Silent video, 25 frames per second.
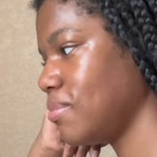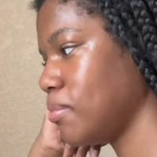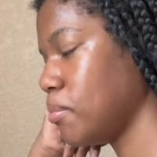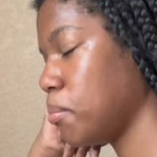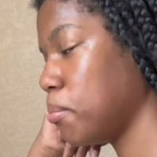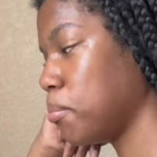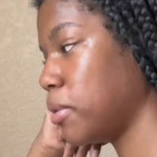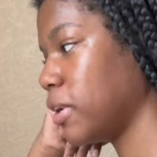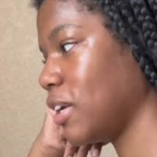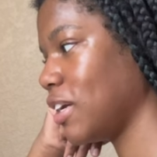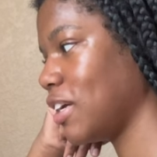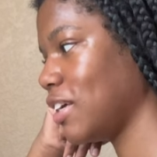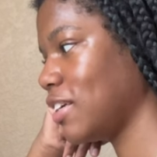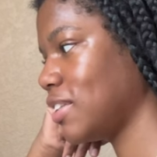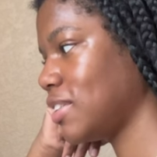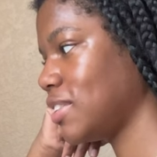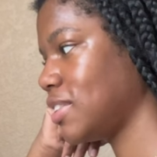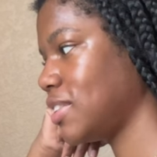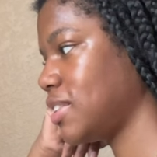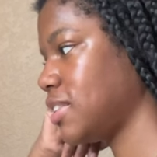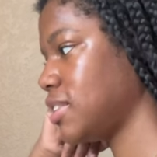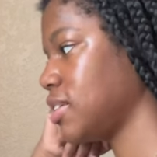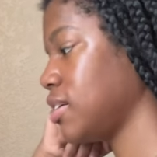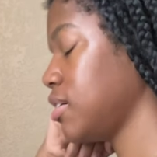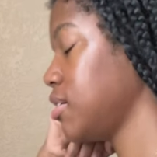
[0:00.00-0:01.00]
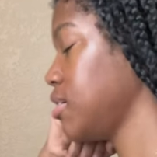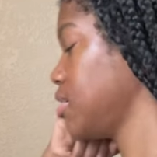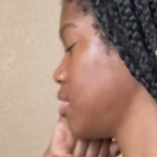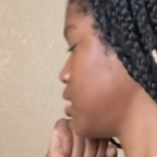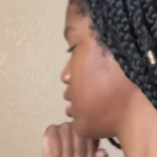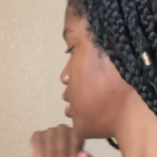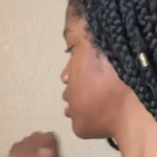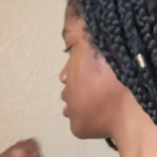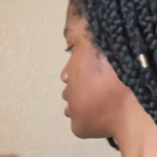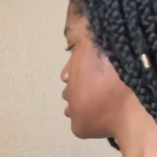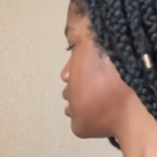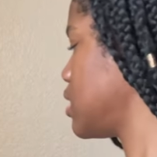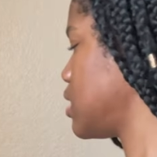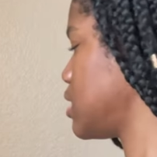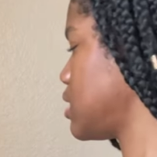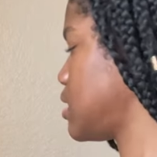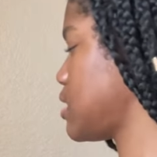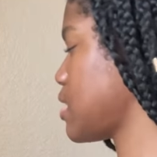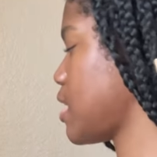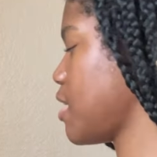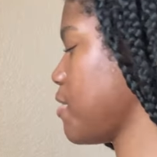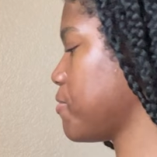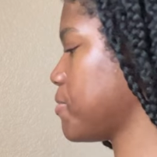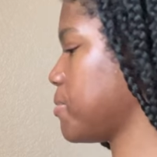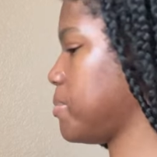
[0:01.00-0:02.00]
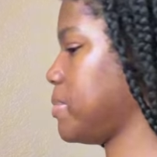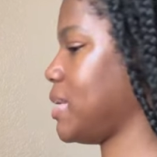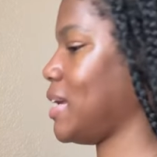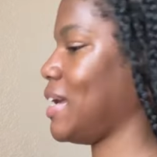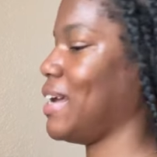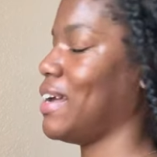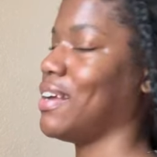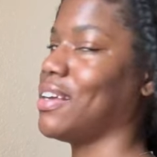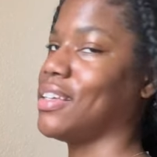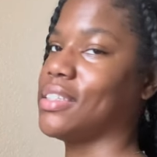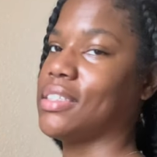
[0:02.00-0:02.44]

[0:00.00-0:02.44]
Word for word: But aside from that,